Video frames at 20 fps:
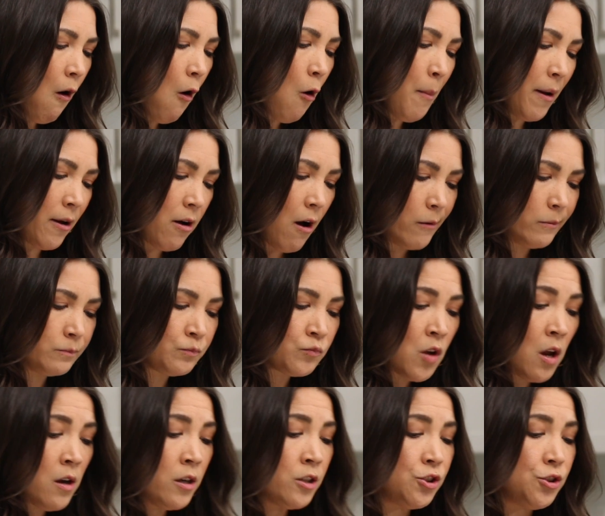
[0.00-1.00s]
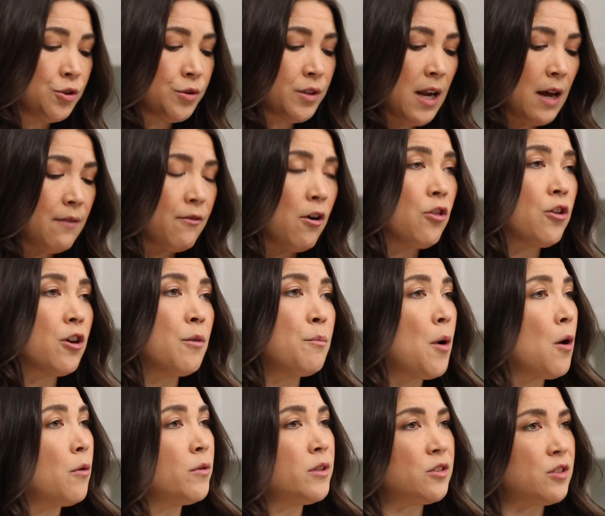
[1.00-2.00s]
Oh my God. So you can have all the
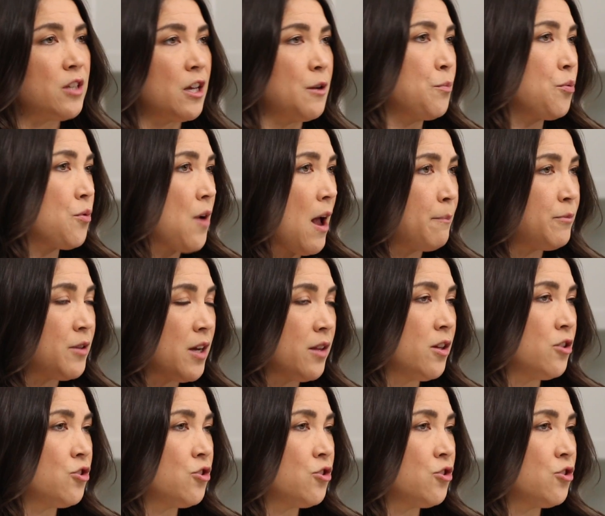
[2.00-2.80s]
components like prepped and